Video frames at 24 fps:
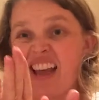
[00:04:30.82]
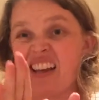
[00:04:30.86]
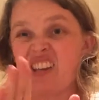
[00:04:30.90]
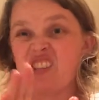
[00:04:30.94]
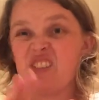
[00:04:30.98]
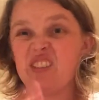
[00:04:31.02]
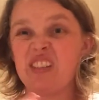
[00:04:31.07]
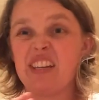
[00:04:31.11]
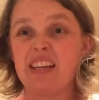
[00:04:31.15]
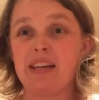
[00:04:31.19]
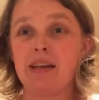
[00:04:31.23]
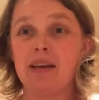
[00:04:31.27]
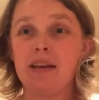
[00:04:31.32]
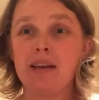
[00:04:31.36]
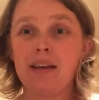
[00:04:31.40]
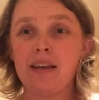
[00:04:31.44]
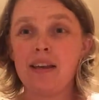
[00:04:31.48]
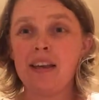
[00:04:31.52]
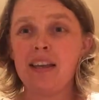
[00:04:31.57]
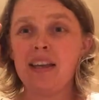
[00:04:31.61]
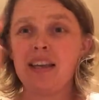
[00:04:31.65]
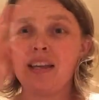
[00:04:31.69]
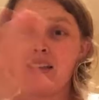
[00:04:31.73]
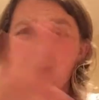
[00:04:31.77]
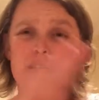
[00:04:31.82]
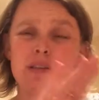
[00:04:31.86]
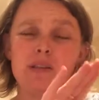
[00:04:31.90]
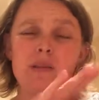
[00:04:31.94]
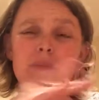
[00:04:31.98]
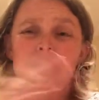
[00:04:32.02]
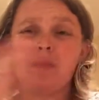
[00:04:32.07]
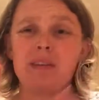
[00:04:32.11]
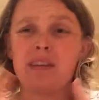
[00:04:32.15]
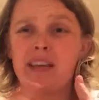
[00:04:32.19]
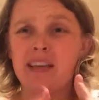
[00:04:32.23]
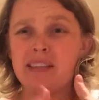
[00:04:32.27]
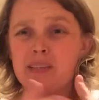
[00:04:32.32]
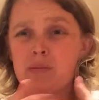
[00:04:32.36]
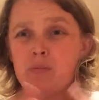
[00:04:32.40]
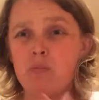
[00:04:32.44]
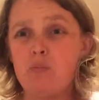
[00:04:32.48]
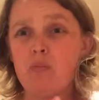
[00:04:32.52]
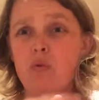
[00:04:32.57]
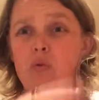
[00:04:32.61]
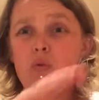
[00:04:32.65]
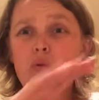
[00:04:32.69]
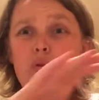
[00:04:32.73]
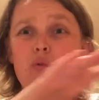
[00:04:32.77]
actually, it's
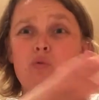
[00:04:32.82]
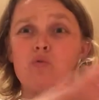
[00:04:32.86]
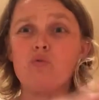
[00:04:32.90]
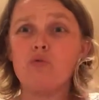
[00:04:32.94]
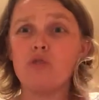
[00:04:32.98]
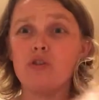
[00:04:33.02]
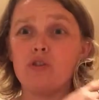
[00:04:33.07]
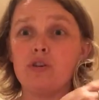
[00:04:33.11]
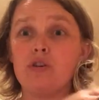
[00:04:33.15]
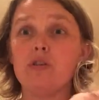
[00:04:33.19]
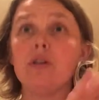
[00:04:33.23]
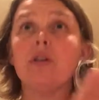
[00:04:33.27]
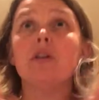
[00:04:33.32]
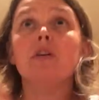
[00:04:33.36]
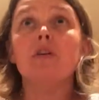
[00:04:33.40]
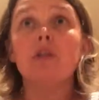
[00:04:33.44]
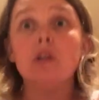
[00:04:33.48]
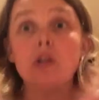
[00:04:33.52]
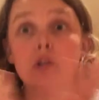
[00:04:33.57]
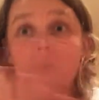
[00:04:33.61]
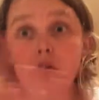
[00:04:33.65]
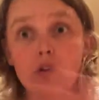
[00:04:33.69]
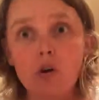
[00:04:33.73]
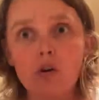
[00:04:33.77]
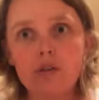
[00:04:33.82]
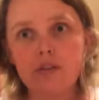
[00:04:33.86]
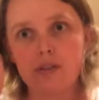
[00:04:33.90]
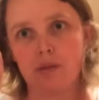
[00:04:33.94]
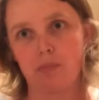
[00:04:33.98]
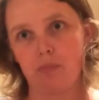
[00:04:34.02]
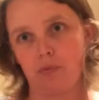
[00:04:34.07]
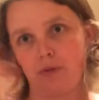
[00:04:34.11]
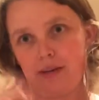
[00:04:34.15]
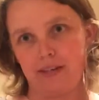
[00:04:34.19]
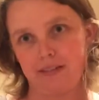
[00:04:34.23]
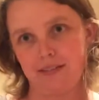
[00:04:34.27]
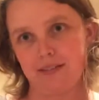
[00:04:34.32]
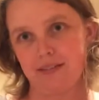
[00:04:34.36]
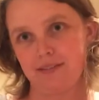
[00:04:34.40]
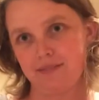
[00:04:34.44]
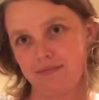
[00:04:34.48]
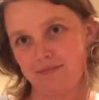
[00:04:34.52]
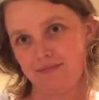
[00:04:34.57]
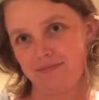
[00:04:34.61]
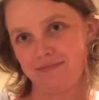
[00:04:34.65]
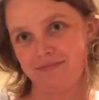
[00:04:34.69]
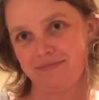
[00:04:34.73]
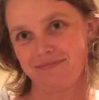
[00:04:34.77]
more rude not to point.
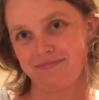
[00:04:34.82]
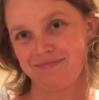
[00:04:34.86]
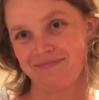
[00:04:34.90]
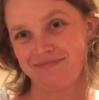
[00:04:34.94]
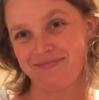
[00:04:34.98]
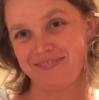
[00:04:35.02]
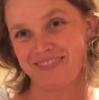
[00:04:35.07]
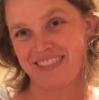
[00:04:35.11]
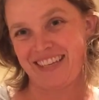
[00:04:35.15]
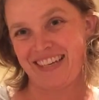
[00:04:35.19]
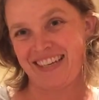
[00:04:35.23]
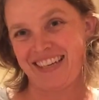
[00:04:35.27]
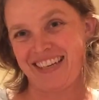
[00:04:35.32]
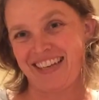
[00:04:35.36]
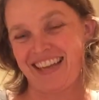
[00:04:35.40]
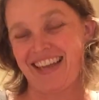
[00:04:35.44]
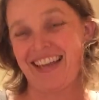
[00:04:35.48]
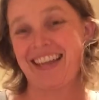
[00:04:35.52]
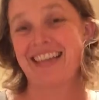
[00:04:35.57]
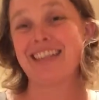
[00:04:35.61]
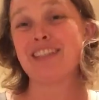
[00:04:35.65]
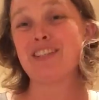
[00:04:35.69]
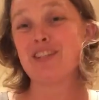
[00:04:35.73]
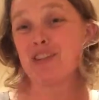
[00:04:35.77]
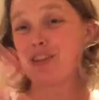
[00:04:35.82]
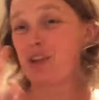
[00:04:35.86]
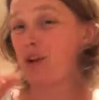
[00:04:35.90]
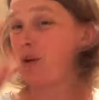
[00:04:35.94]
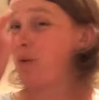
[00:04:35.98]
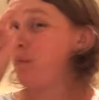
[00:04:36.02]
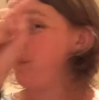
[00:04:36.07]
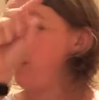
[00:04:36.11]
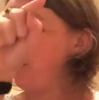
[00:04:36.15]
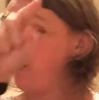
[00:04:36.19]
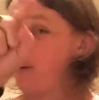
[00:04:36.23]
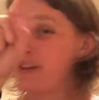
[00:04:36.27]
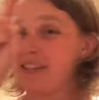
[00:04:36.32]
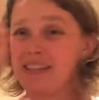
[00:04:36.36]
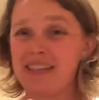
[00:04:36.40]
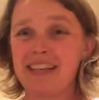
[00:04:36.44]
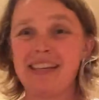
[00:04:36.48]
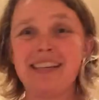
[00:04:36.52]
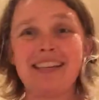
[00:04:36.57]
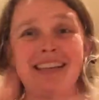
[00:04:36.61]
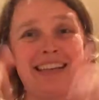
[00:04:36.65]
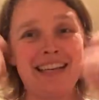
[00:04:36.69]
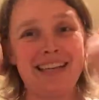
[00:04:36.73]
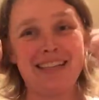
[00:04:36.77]
Okay, so
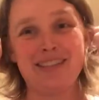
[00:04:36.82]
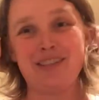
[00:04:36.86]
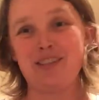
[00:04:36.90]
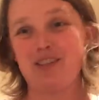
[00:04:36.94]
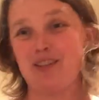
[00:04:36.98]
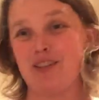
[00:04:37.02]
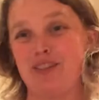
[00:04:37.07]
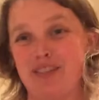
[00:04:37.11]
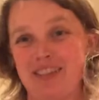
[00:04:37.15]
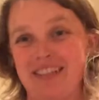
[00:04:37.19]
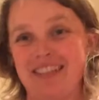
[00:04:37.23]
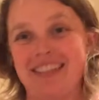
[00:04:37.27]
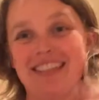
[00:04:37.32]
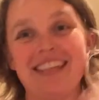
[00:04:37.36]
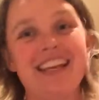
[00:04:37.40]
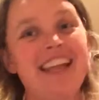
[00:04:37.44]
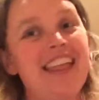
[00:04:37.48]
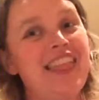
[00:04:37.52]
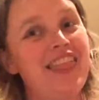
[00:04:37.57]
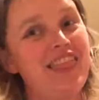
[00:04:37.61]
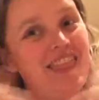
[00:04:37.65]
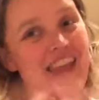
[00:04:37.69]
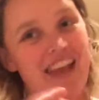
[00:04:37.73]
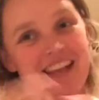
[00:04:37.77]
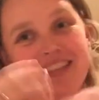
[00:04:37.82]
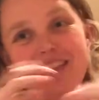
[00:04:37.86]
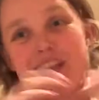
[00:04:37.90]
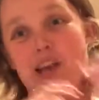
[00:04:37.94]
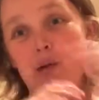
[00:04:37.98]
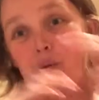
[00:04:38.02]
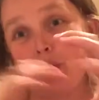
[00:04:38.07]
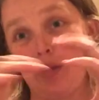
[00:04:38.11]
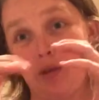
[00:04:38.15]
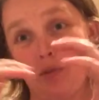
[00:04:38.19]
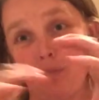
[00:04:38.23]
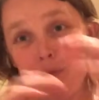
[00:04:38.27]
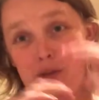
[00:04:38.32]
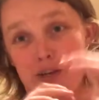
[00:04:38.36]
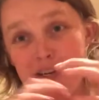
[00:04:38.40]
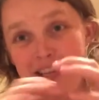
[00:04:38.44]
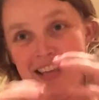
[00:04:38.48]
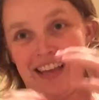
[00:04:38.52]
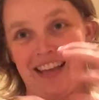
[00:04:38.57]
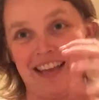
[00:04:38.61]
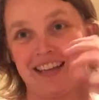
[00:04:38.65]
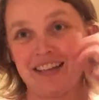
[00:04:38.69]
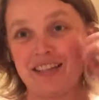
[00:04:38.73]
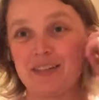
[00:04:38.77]
pointing is good. That's how we
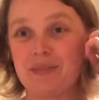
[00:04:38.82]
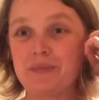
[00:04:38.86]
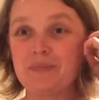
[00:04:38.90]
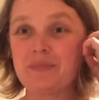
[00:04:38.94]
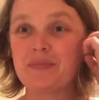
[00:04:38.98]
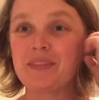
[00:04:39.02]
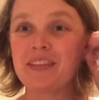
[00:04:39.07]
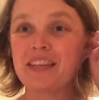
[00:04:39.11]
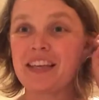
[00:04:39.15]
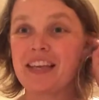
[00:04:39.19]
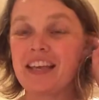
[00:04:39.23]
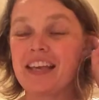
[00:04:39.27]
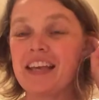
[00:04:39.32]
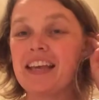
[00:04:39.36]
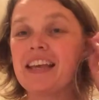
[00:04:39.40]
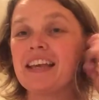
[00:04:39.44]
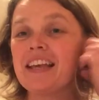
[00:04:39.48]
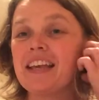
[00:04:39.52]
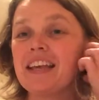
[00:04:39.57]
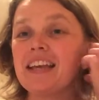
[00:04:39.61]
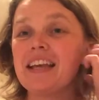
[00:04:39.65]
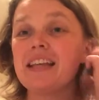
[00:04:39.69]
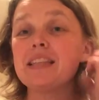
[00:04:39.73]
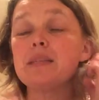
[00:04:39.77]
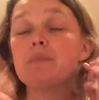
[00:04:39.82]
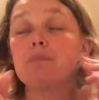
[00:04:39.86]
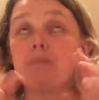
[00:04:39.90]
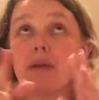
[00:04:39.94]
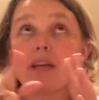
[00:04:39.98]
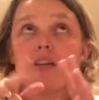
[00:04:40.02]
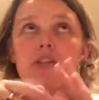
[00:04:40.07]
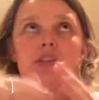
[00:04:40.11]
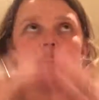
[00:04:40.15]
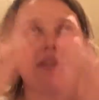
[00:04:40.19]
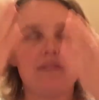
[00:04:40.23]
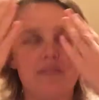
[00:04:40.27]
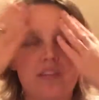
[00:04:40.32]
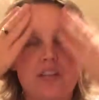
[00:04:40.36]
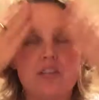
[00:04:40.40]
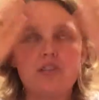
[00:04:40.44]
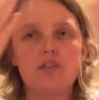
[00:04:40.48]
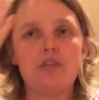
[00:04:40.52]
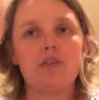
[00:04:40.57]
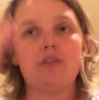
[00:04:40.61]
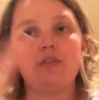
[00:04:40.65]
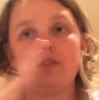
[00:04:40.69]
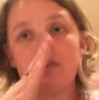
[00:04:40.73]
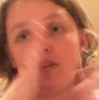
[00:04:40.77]
communicate. Especially if you
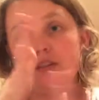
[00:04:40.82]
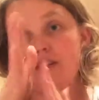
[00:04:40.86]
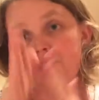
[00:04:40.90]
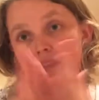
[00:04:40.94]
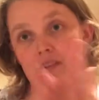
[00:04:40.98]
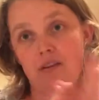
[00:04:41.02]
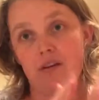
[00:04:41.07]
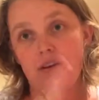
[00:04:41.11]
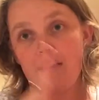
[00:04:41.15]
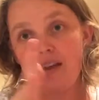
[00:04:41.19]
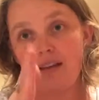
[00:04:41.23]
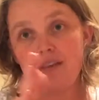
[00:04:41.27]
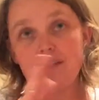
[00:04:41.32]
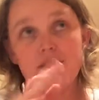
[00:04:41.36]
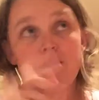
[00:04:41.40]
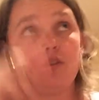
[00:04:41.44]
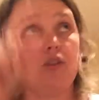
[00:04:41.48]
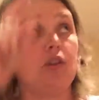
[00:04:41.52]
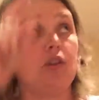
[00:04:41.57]
don't know the sign, you